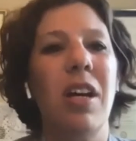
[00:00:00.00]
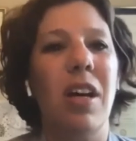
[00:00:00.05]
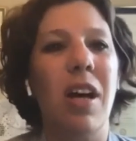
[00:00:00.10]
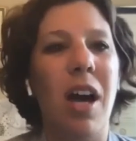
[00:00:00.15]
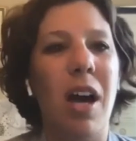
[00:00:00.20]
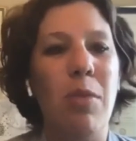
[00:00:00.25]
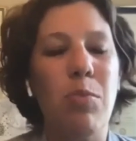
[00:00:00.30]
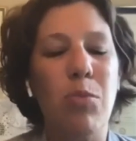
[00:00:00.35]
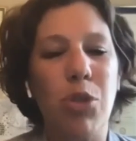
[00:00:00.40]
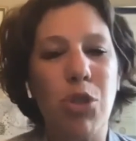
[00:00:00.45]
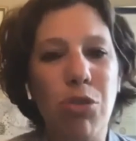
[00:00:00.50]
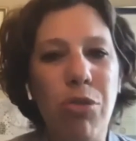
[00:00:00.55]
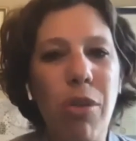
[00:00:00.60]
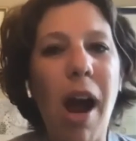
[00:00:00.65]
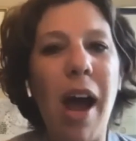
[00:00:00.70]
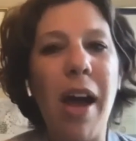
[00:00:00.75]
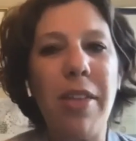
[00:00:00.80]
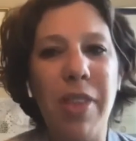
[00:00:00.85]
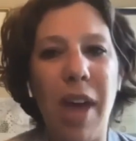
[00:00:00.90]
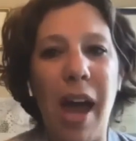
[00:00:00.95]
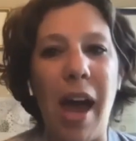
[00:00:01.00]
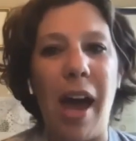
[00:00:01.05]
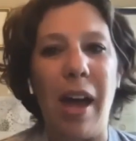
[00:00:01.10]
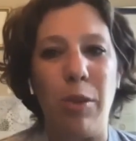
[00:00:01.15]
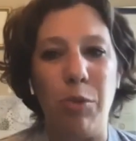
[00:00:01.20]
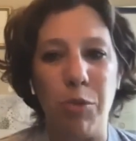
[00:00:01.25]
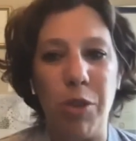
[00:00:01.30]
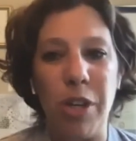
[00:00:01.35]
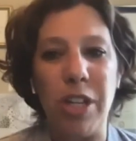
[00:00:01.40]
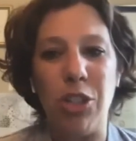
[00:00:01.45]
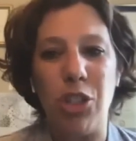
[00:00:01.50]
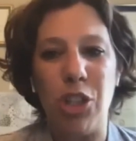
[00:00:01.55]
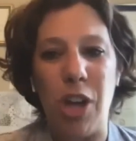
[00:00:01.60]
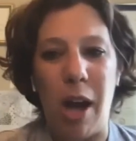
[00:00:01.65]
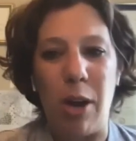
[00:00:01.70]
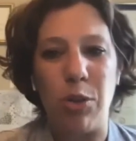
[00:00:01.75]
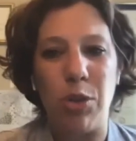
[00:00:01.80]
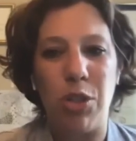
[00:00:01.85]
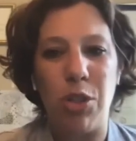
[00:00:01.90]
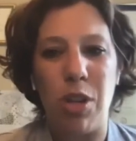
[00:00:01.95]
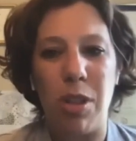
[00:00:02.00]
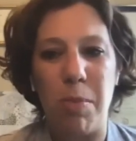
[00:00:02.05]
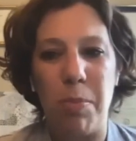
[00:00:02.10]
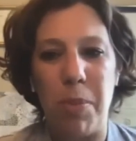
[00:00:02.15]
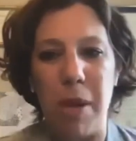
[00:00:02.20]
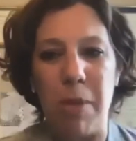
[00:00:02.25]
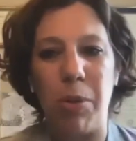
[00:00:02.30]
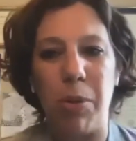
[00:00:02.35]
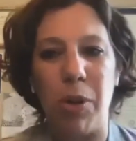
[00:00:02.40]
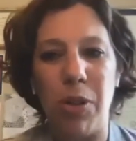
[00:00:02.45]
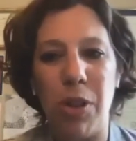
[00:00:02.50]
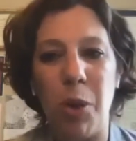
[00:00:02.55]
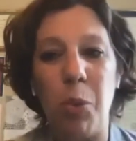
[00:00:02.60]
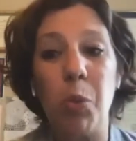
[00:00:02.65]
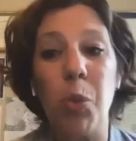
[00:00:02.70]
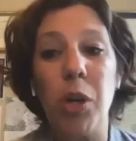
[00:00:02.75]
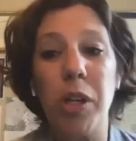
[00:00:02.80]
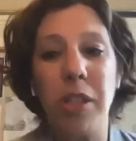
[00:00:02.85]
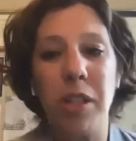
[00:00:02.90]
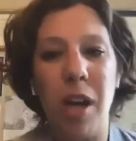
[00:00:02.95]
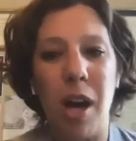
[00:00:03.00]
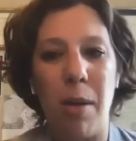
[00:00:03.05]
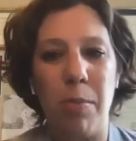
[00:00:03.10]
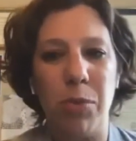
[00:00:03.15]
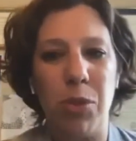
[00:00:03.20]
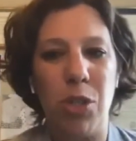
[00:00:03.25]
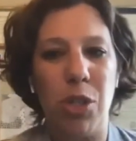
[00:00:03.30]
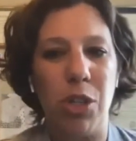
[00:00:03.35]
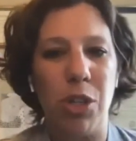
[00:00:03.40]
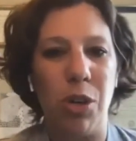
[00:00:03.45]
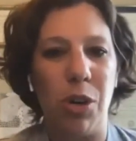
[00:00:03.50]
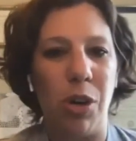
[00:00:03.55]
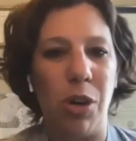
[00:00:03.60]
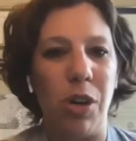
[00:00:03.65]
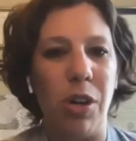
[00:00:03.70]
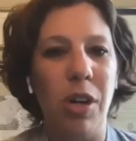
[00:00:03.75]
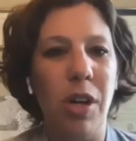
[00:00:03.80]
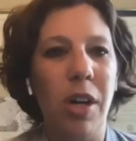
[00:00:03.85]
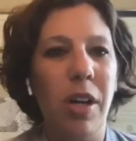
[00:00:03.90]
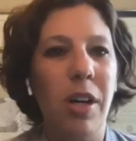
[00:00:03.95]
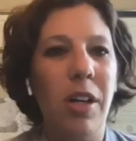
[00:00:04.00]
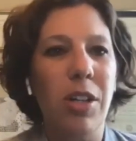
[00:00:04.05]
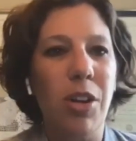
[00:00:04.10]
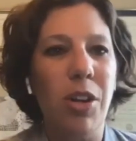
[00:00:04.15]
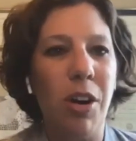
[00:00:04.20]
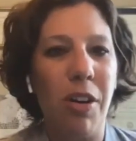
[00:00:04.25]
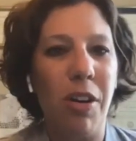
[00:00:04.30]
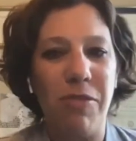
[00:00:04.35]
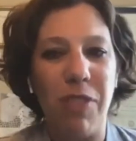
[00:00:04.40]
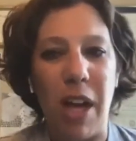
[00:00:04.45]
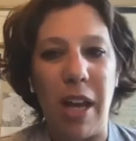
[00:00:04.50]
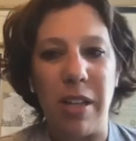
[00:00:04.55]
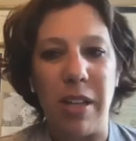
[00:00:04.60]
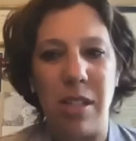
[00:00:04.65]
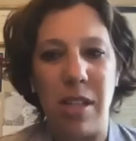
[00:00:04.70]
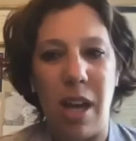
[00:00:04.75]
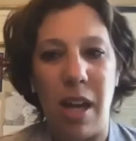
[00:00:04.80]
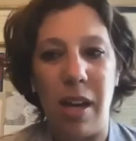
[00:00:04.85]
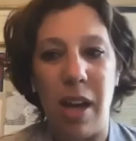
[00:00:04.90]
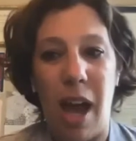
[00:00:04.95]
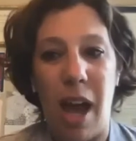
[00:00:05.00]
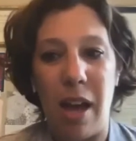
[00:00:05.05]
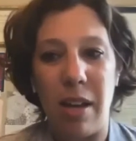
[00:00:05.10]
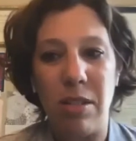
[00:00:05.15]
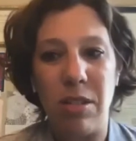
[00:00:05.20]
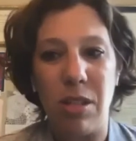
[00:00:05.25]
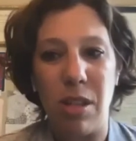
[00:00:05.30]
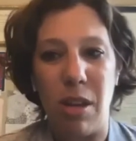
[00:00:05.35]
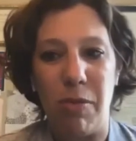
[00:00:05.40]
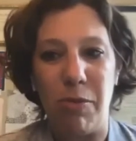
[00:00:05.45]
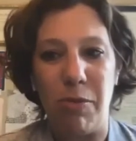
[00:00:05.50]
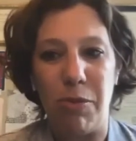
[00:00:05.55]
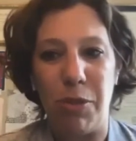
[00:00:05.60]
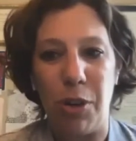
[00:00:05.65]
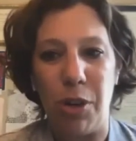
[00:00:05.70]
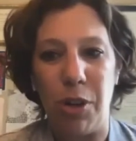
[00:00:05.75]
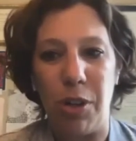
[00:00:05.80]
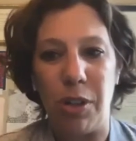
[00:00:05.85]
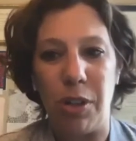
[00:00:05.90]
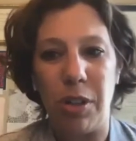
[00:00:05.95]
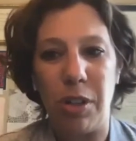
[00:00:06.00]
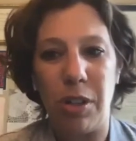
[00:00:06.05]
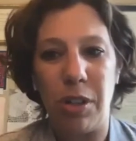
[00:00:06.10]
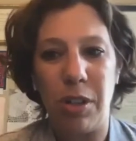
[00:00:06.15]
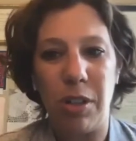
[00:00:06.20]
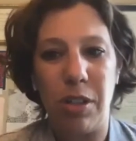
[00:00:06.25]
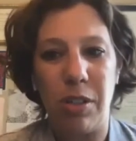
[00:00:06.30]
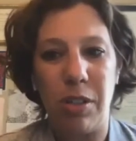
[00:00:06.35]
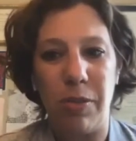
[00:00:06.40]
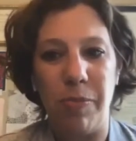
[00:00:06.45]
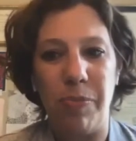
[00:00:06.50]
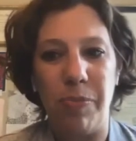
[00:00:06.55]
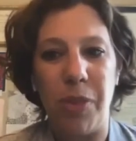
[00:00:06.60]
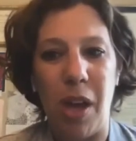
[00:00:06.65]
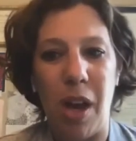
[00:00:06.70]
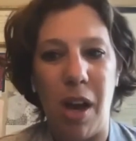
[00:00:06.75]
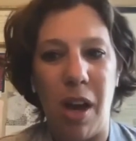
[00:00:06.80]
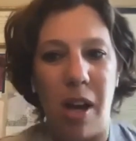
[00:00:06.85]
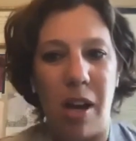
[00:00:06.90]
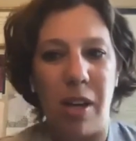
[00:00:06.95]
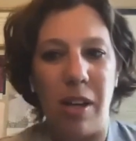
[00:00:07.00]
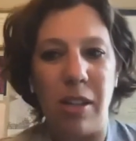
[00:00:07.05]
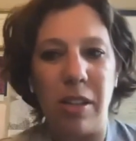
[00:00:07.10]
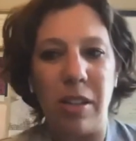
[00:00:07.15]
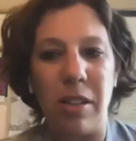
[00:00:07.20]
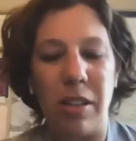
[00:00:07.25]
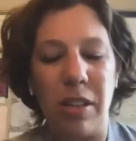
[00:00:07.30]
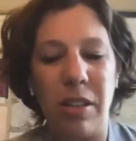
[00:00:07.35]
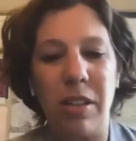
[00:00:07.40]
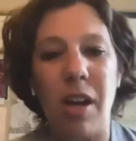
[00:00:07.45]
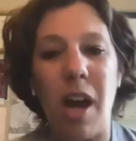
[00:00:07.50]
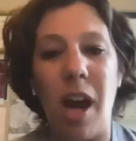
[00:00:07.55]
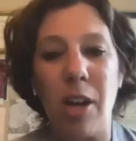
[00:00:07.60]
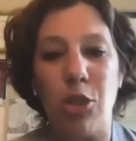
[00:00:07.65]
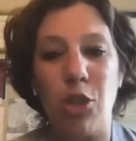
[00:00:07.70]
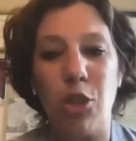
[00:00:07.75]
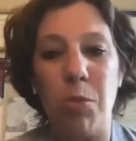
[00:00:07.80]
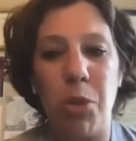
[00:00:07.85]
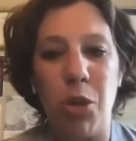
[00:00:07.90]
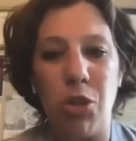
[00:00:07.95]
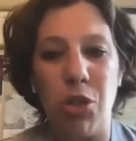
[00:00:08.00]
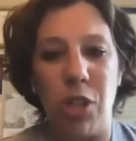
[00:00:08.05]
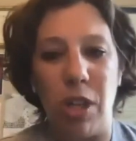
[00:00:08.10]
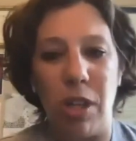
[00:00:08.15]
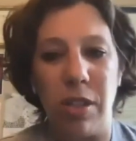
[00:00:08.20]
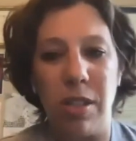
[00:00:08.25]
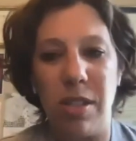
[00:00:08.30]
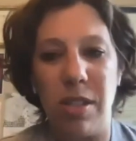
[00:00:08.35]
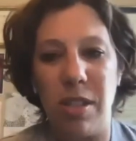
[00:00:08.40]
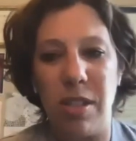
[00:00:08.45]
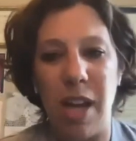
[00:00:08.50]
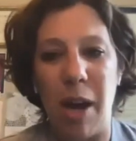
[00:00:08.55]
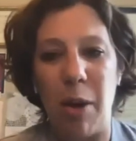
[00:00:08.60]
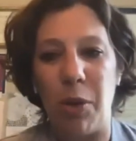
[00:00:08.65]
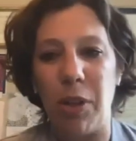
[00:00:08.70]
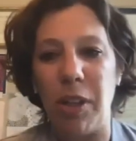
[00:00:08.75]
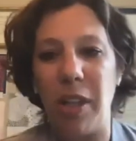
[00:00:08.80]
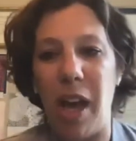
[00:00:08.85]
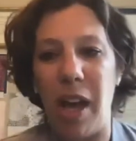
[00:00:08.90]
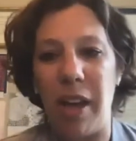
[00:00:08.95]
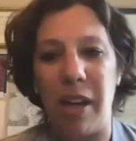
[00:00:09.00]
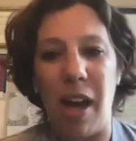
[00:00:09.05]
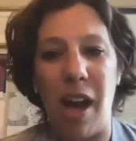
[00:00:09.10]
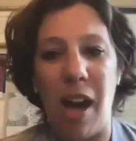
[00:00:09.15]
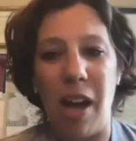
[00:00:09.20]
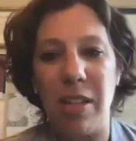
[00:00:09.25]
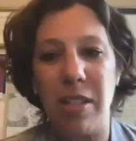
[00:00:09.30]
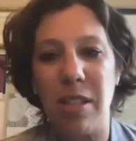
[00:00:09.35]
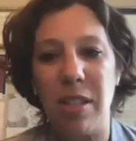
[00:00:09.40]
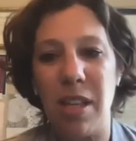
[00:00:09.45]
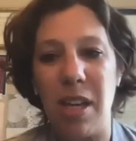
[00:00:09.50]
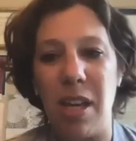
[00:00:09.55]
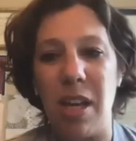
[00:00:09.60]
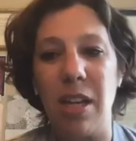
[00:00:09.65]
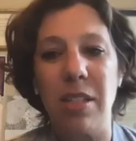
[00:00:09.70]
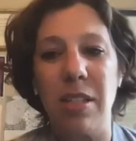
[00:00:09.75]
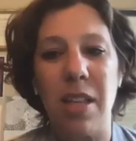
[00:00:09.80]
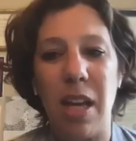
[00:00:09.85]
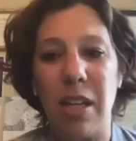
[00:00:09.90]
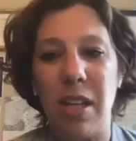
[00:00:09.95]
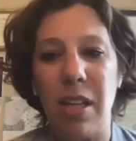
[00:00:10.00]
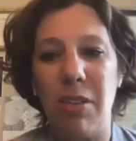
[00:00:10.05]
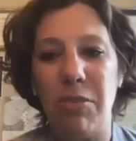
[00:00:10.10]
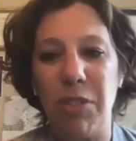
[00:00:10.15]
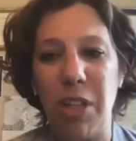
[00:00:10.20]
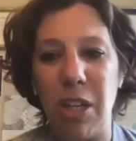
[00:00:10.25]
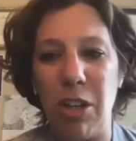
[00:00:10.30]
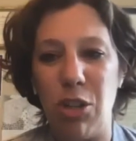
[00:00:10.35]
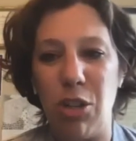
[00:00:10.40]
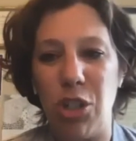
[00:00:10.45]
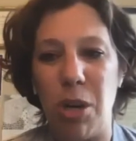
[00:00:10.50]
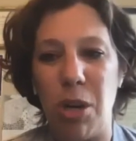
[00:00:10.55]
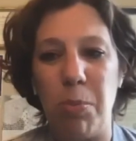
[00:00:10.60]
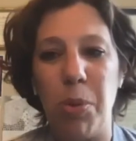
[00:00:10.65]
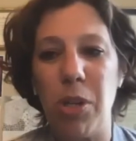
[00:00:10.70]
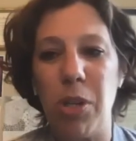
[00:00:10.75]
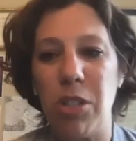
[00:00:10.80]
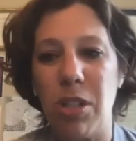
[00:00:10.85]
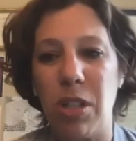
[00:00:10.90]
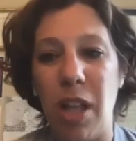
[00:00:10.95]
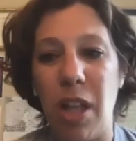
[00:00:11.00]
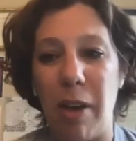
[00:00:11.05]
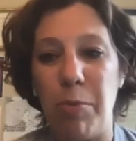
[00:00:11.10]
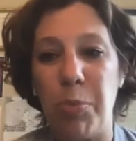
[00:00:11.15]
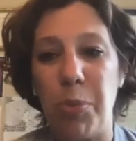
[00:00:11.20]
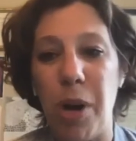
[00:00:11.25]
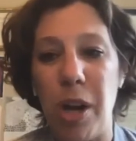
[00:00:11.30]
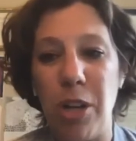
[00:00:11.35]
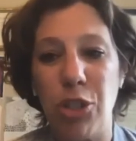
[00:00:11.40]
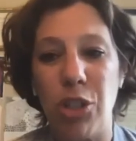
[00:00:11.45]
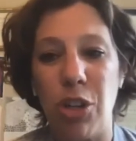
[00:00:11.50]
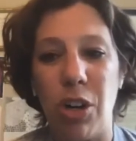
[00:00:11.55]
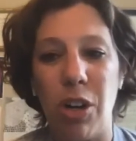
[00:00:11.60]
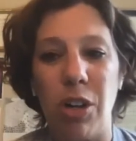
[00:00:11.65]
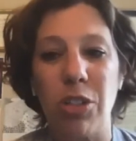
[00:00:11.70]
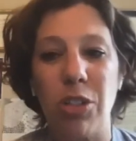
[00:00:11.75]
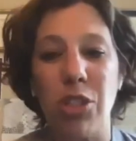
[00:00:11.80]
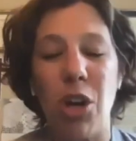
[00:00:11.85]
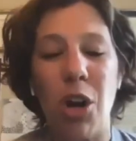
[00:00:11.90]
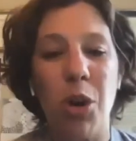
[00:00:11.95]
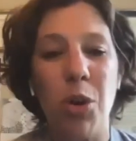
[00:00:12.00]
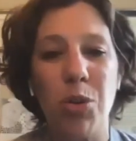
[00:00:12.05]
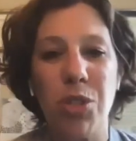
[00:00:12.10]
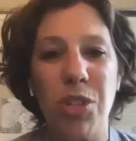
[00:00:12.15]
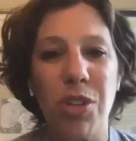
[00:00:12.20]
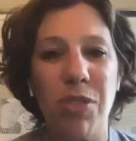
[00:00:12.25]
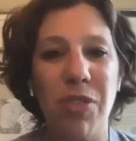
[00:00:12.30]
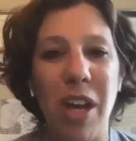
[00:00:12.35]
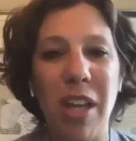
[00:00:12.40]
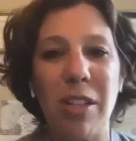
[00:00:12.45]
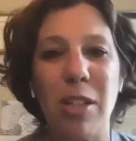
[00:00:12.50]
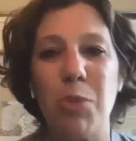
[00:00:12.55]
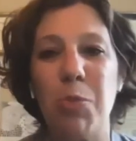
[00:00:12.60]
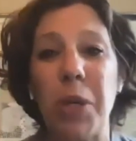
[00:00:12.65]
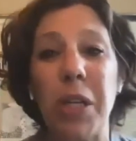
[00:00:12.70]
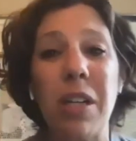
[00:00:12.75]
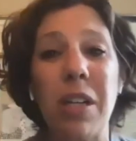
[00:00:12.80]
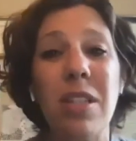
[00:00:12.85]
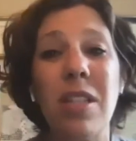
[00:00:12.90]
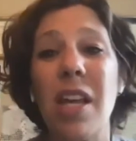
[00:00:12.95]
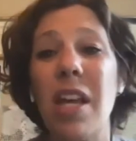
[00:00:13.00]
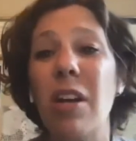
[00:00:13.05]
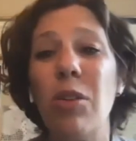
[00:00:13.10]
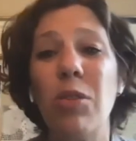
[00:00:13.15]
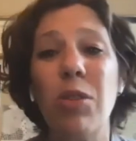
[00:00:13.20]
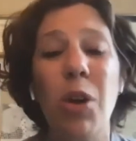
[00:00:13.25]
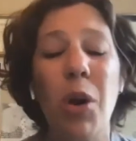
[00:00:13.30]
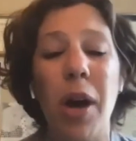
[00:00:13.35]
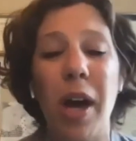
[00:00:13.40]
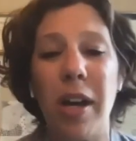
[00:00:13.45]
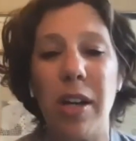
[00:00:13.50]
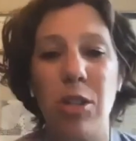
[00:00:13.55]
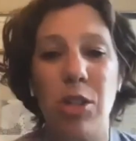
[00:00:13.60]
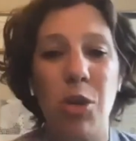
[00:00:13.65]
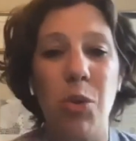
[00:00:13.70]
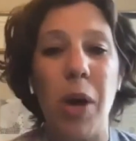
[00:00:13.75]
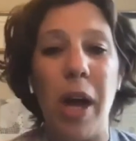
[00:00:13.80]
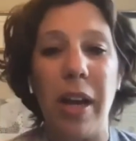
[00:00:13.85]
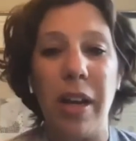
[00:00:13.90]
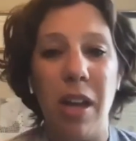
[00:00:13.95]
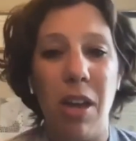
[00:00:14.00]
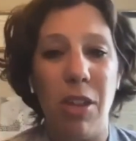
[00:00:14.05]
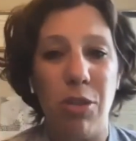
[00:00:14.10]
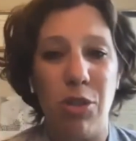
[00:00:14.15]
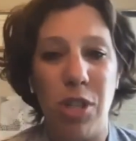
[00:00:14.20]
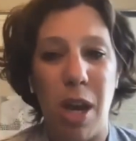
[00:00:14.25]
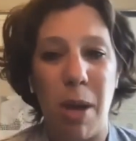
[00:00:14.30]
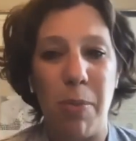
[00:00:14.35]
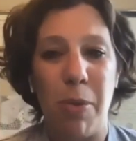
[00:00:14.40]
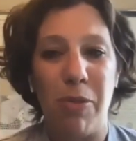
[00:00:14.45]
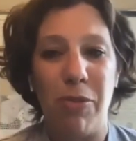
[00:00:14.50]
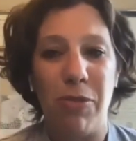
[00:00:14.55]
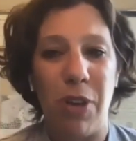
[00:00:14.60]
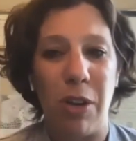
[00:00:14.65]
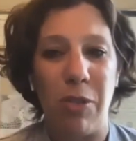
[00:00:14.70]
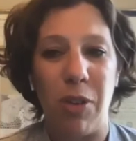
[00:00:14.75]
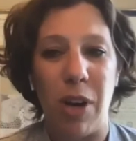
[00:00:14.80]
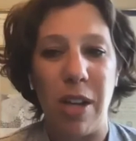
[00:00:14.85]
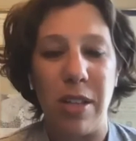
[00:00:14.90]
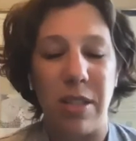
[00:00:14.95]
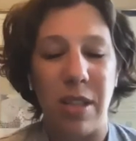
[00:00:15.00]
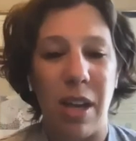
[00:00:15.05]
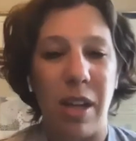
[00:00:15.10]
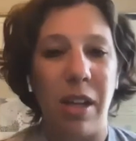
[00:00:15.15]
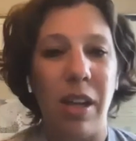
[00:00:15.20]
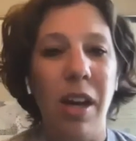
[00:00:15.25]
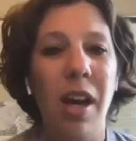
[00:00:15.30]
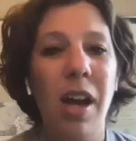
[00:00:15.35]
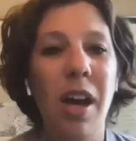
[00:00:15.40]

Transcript: um, try that. Reach out to the people that would come to your, your event and ask them for uh, contributions. Now, Alana, I see executive leadership puts a lot of pressure to host events because they don't know how to do any other type of fundraising.